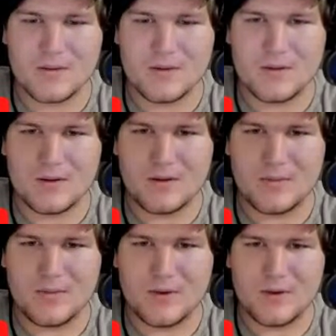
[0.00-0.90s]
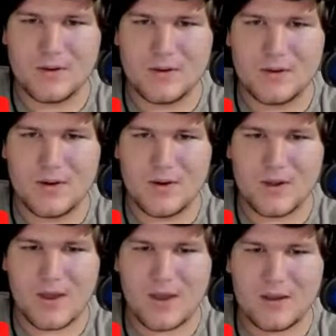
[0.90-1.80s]
Um,
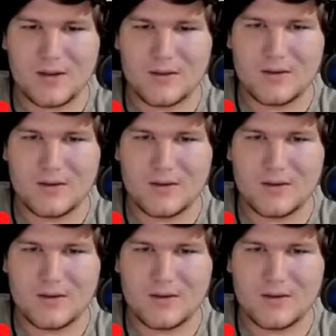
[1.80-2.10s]
okay,